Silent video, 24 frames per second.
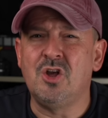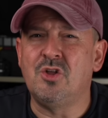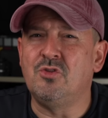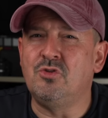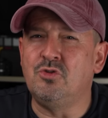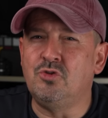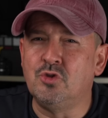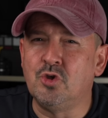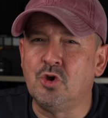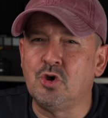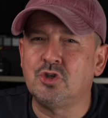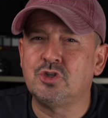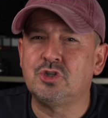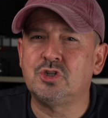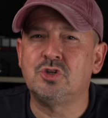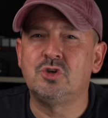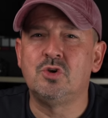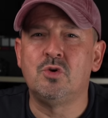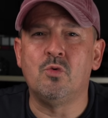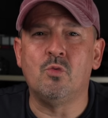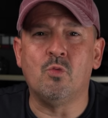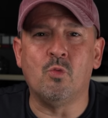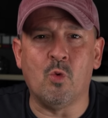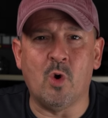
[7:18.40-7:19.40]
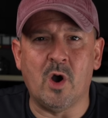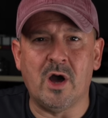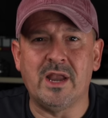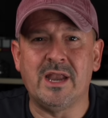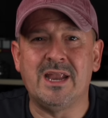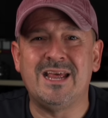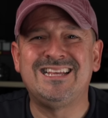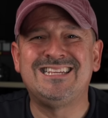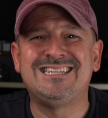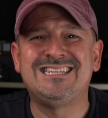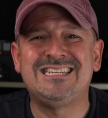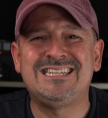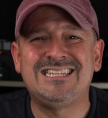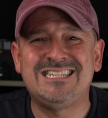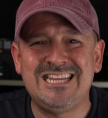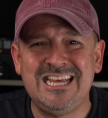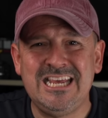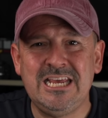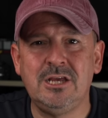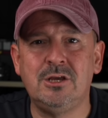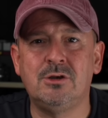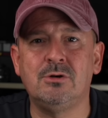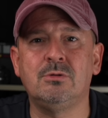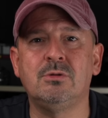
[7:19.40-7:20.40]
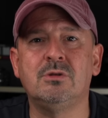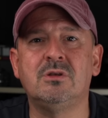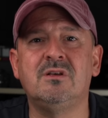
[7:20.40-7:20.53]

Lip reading: Not one single